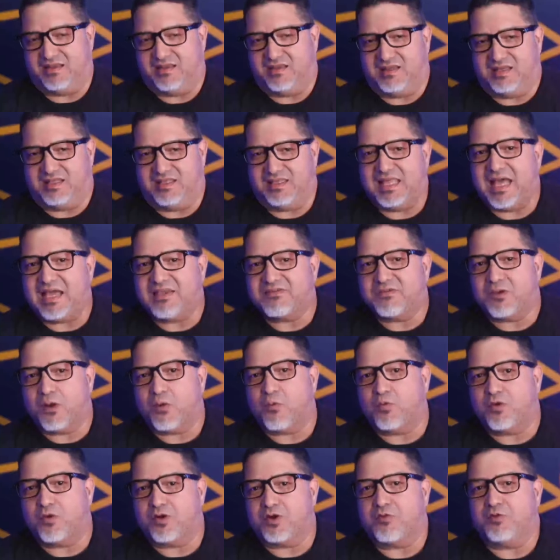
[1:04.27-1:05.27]
And that's what
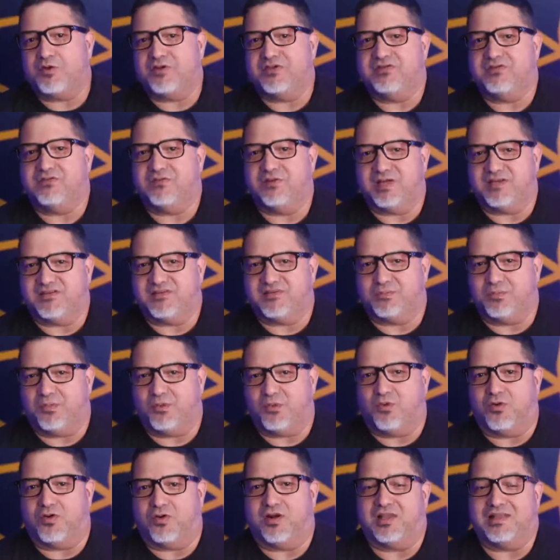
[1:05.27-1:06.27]
we're going to
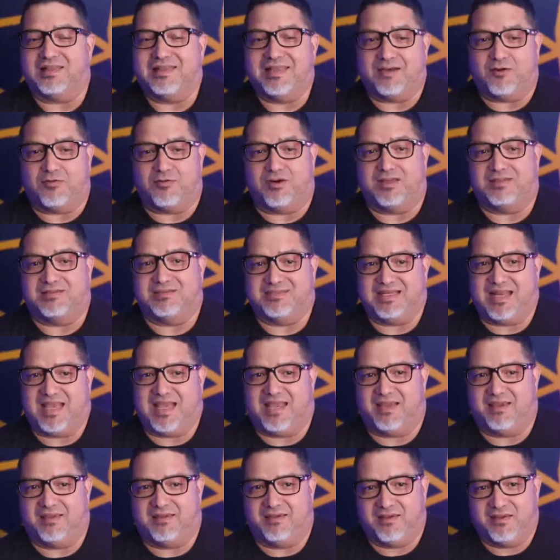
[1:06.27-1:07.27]
explore later on
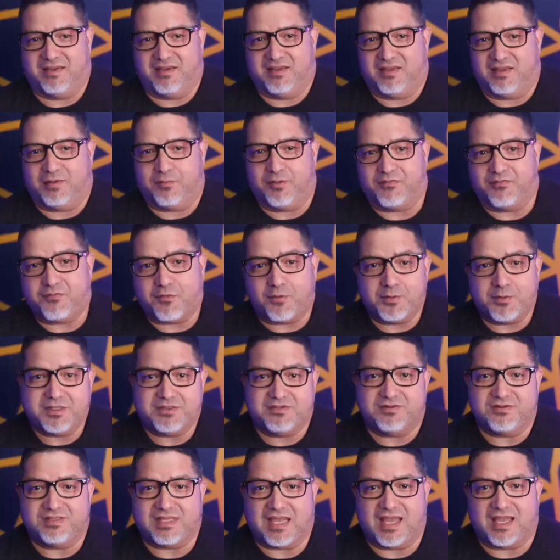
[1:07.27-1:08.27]
today. Now, before we
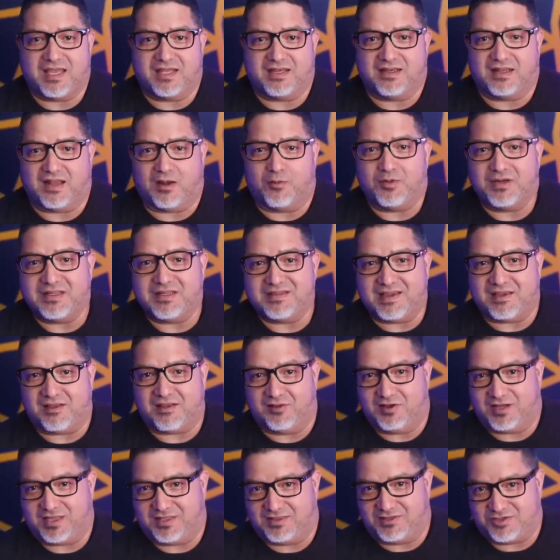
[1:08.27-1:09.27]
do that, I want to take a
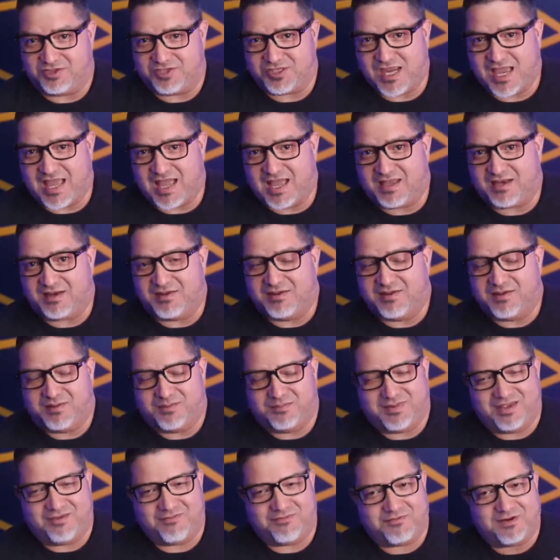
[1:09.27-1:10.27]
look at the chat.
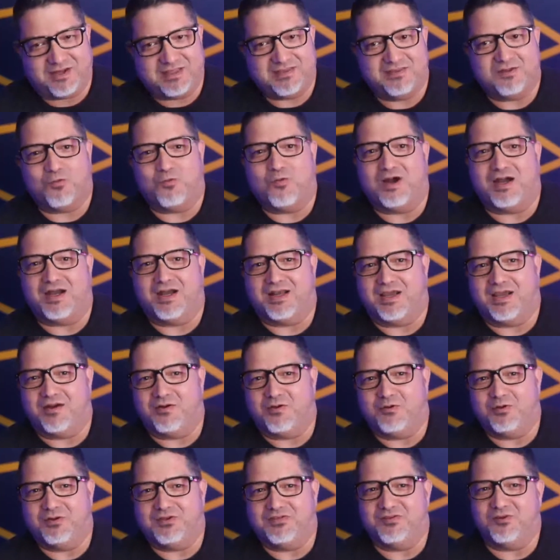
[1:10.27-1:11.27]
My friend Dawana,
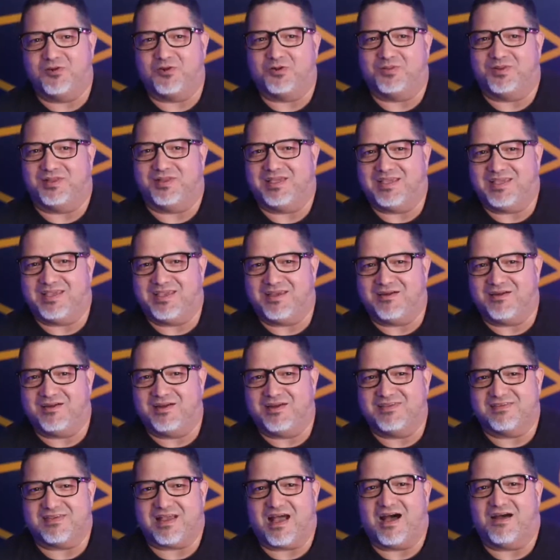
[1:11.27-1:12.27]
who is normally here,
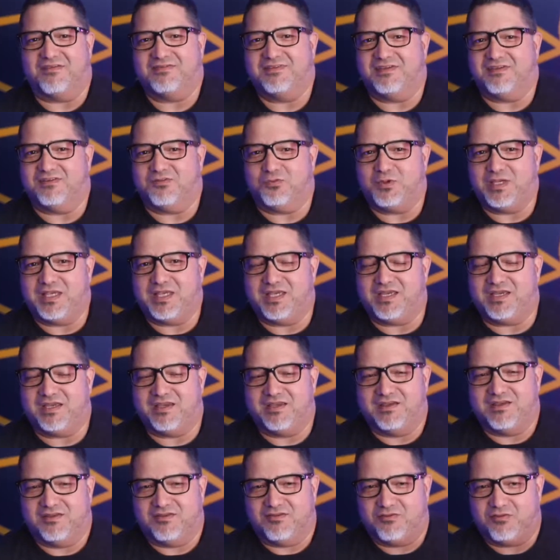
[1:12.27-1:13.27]
is off this week.
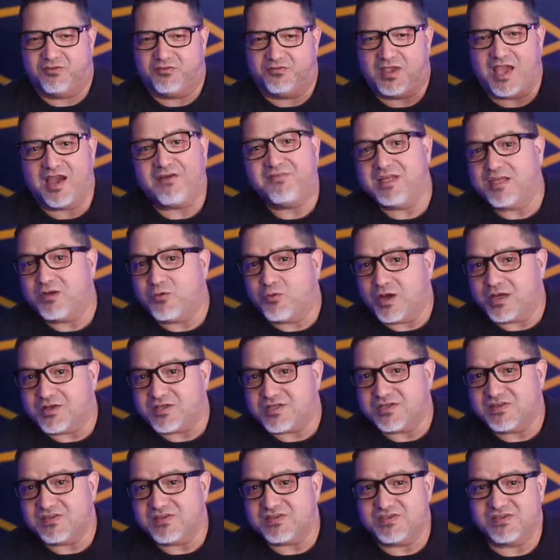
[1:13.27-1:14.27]
So if you have any
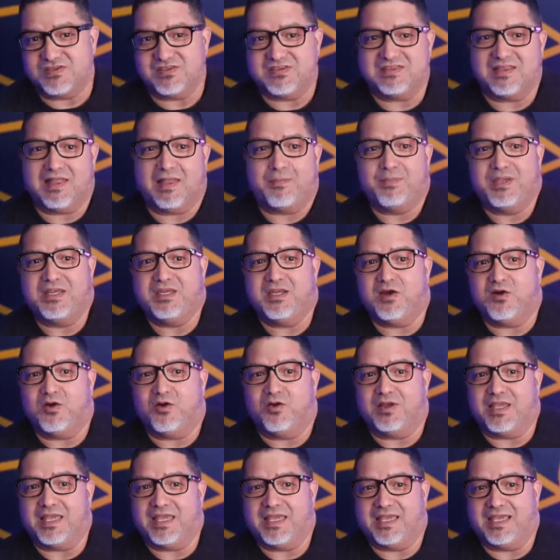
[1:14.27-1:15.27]
questions, just let me
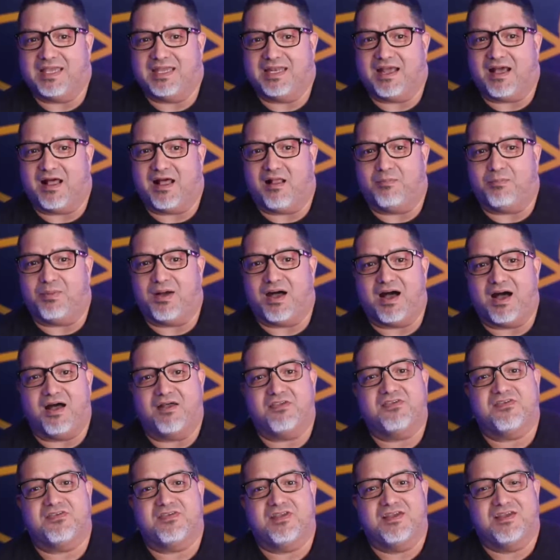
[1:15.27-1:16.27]
know and I'll
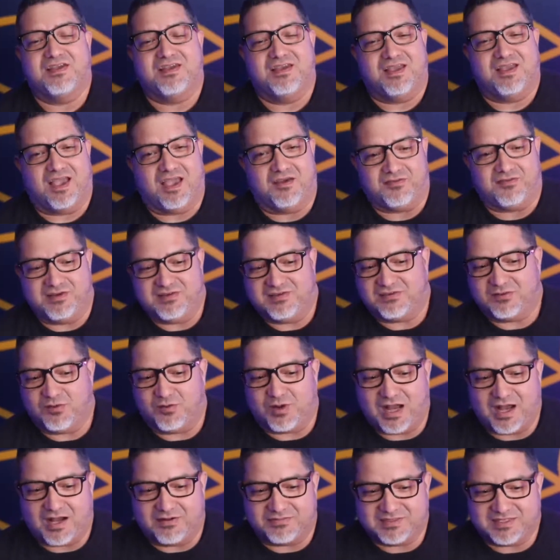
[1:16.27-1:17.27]
pause every so
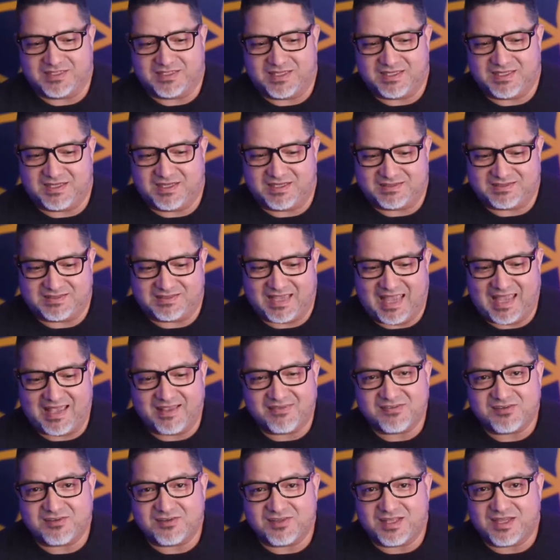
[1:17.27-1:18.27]
often to
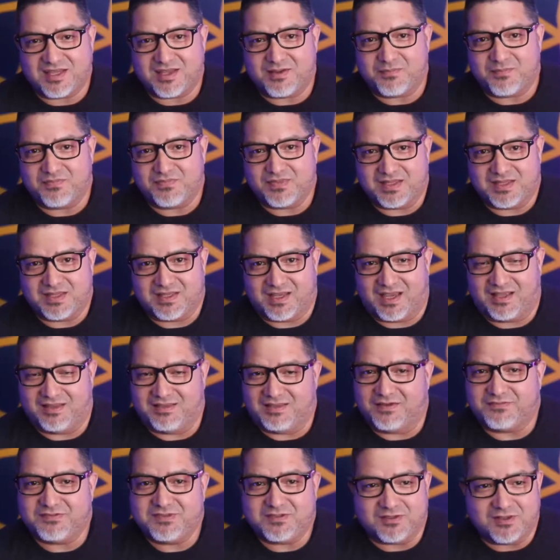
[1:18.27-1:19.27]
answer them. I'd
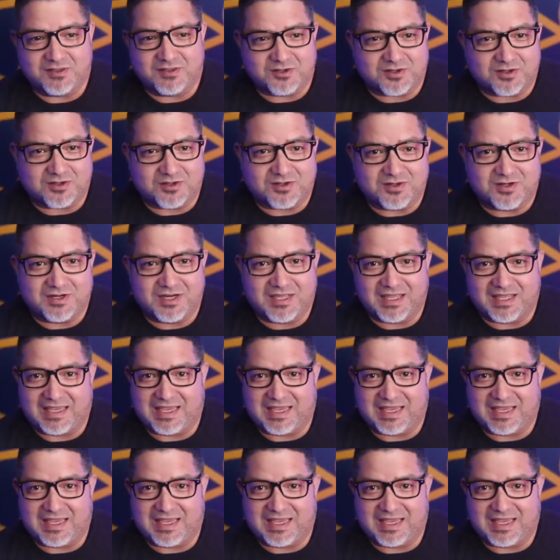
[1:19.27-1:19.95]
love to learn